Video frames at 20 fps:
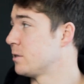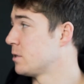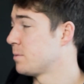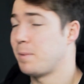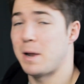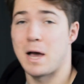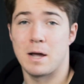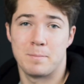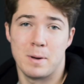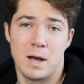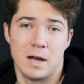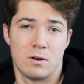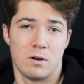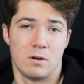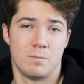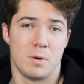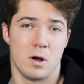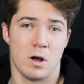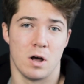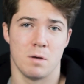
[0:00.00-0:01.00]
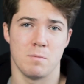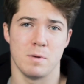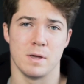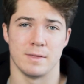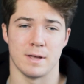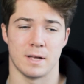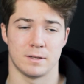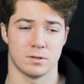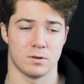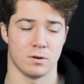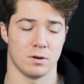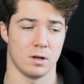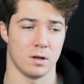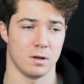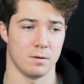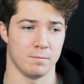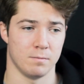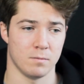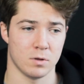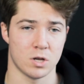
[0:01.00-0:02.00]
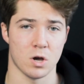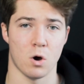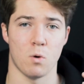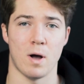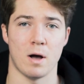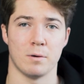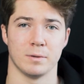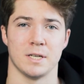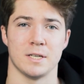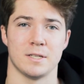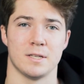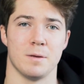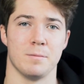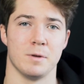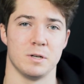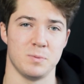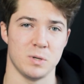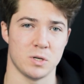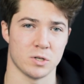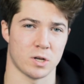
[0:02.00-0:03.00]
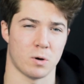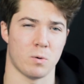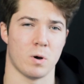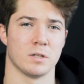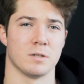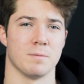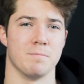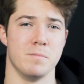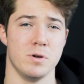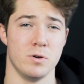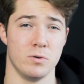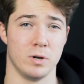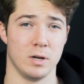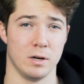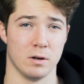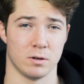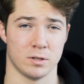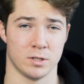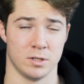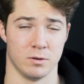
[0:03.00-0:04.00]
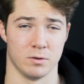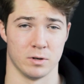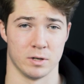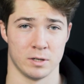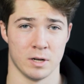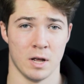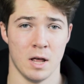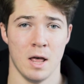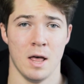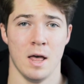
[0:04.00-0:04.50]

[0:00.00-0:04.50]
there's a black background behind me and that's gonna go well with this image because I want a moody look to it.